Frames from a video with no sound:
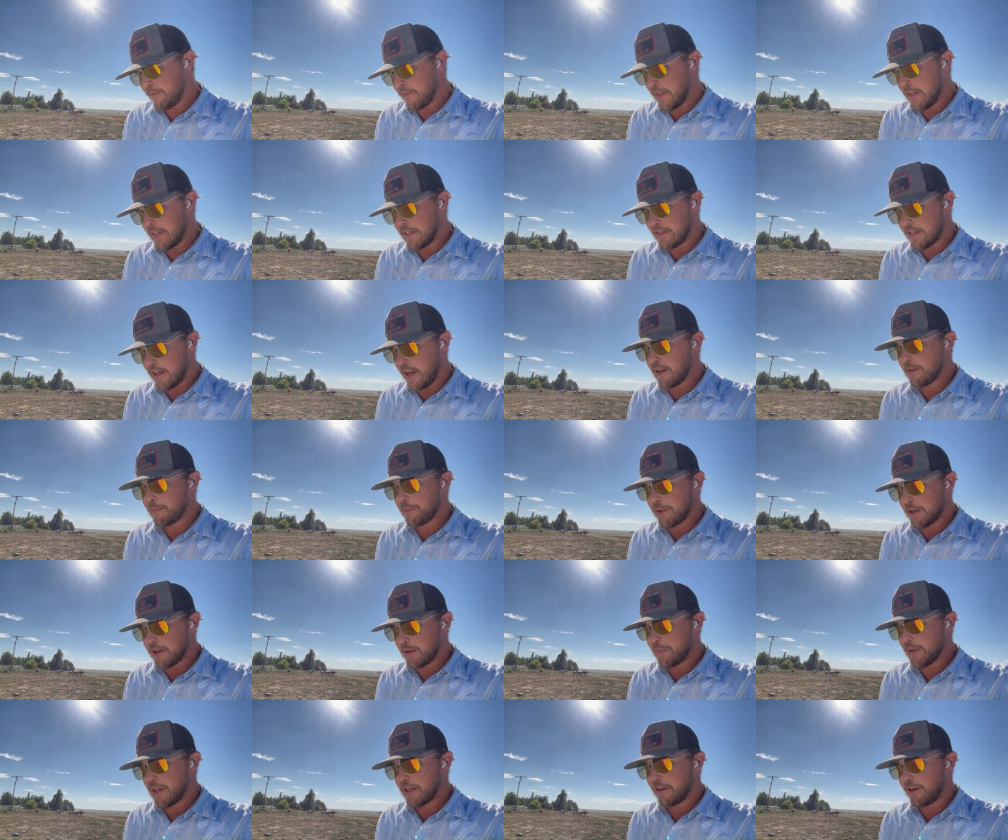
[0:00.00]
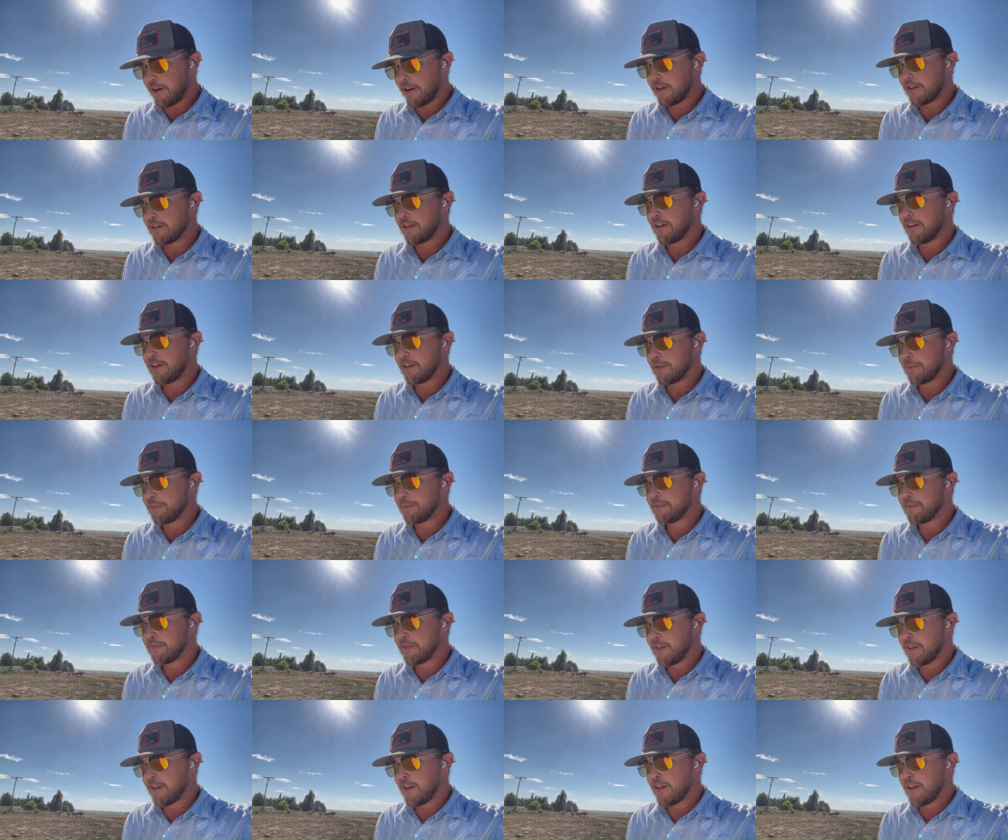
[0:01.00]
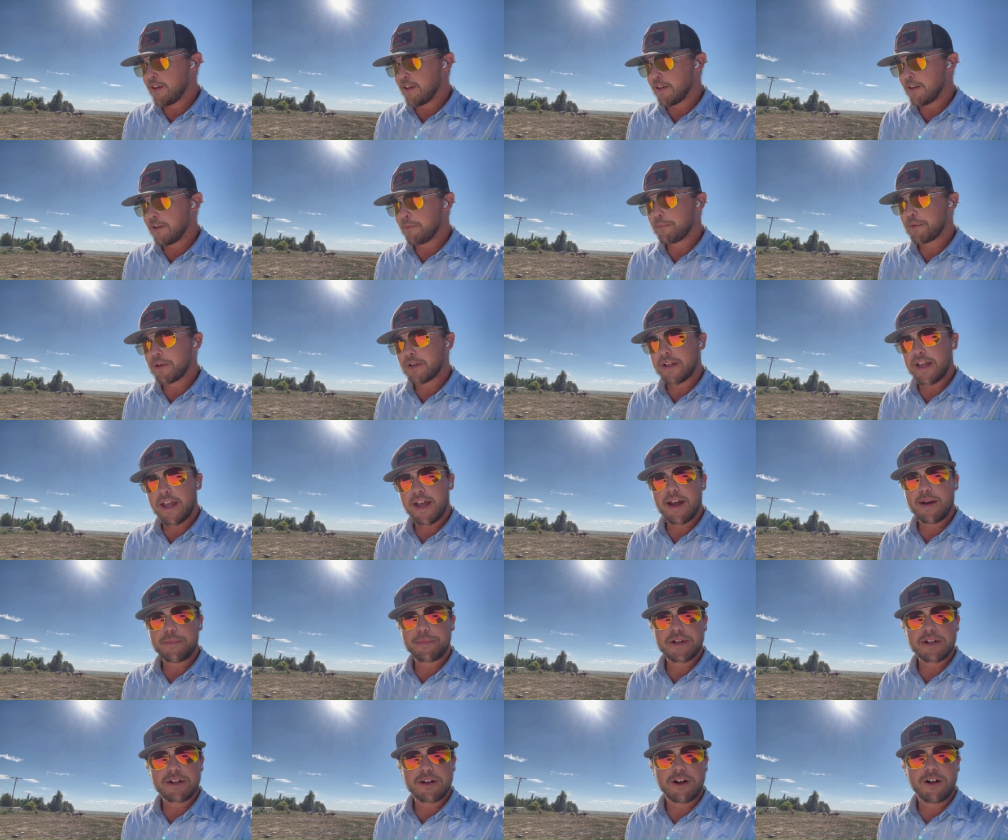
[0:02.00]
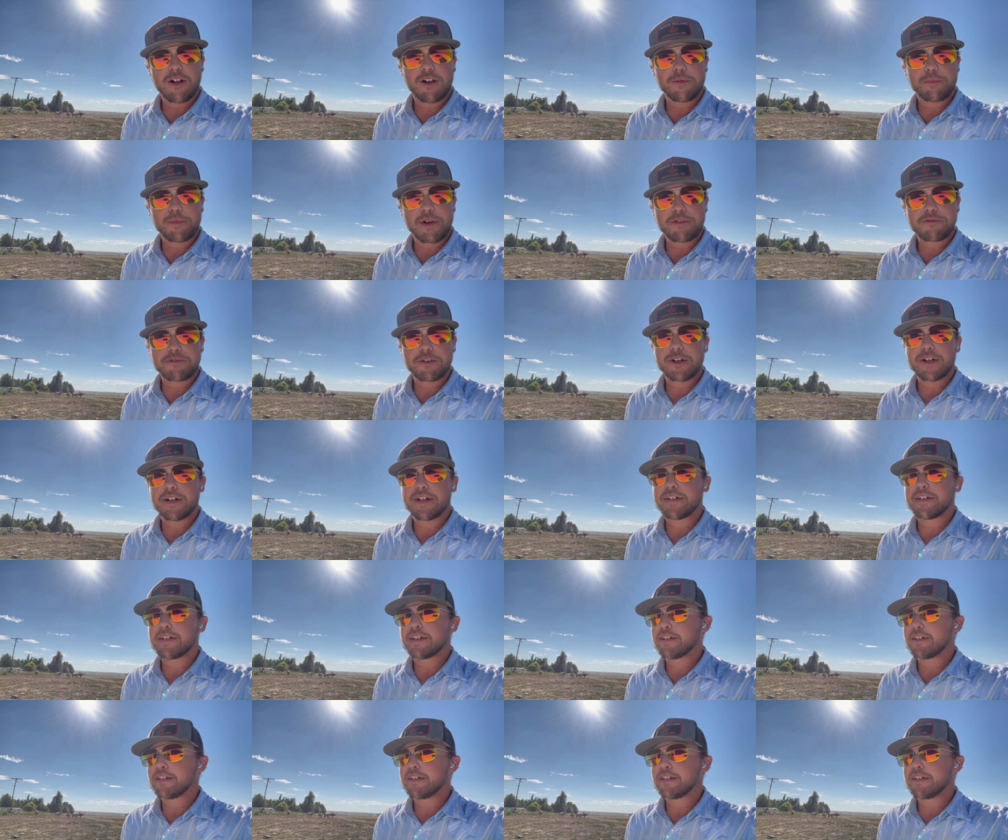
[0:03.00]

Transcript: he's got a pretty big heart on him. I'm pretty happy to call him my friend.